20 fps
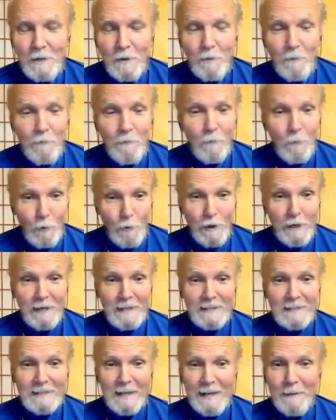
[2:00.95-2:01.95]
Freud
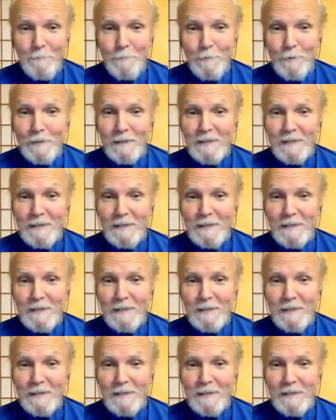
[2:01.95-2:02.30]
example, he